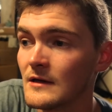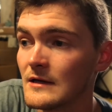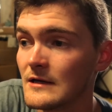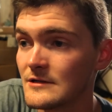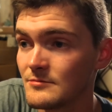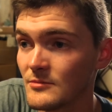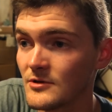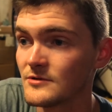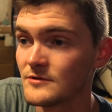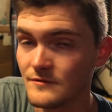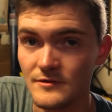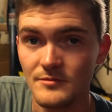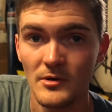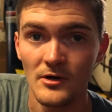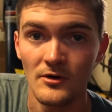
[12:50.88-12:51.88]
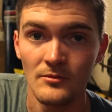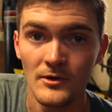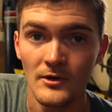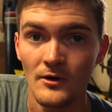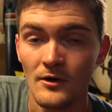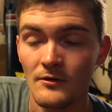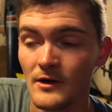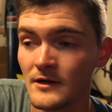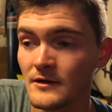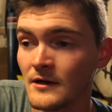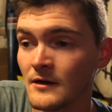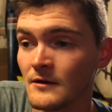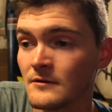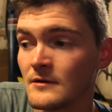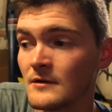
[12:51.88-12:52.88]
as most of us probably are right
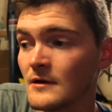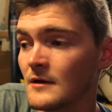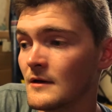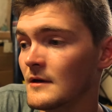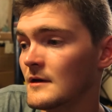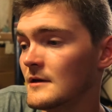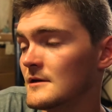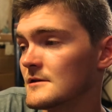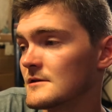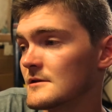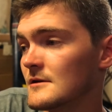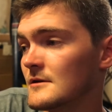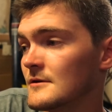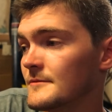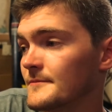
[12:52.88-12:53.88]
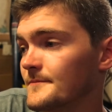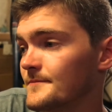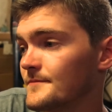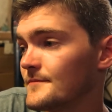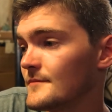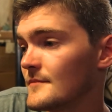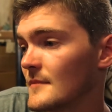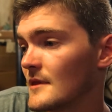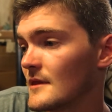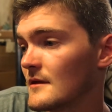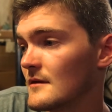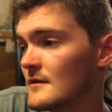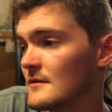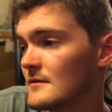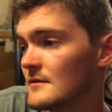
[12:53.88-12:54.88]
now. So
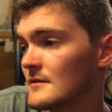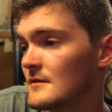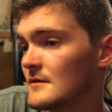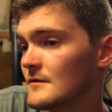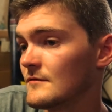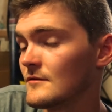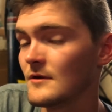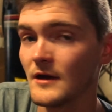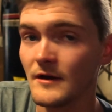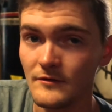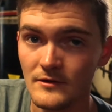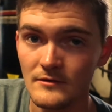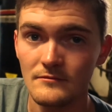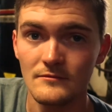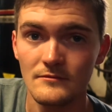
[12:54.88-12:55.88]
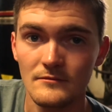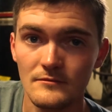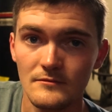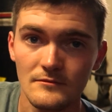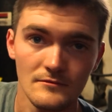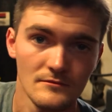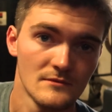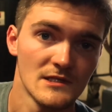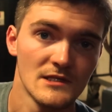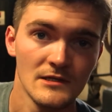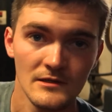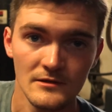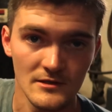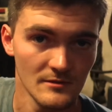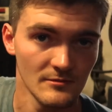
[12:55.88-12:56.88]
if you haven't
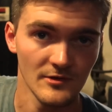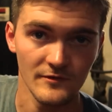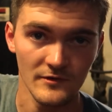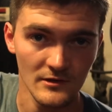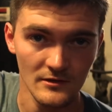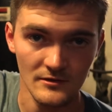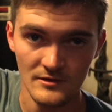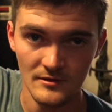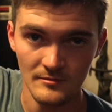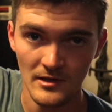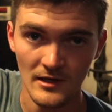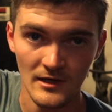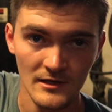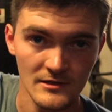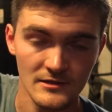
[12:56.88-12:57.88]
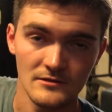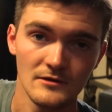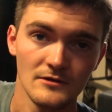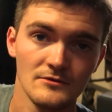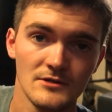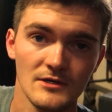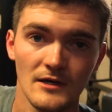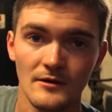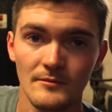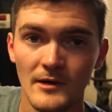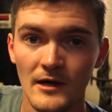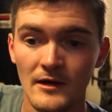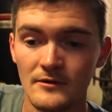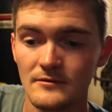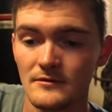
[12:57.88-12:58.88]
seen some of the videos in the past, go check them
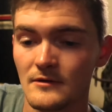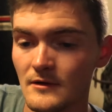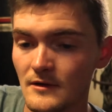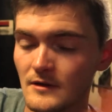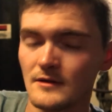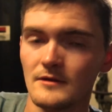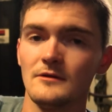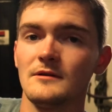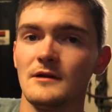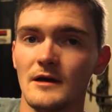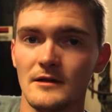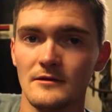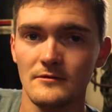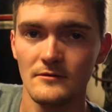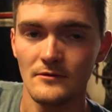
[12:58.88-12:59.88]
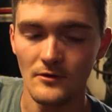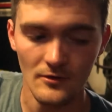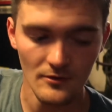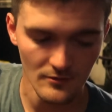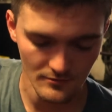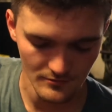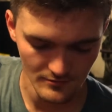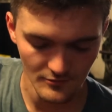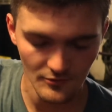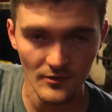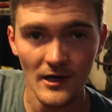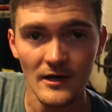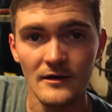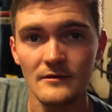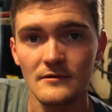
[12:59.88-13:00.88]
out. They're not all
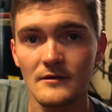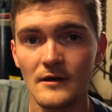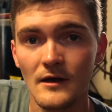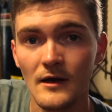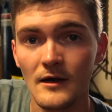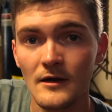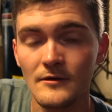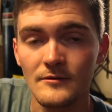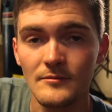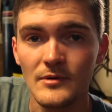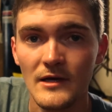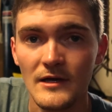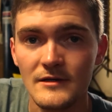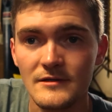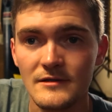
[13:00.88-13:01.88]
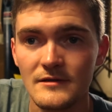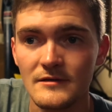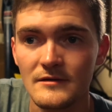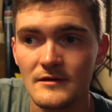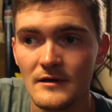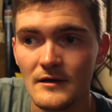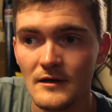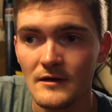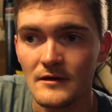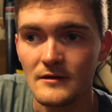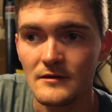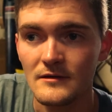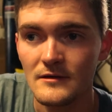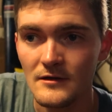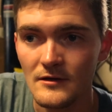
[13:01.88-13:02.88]
great. The past
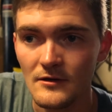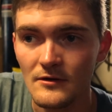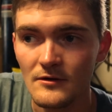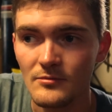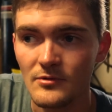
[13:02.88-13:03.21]
year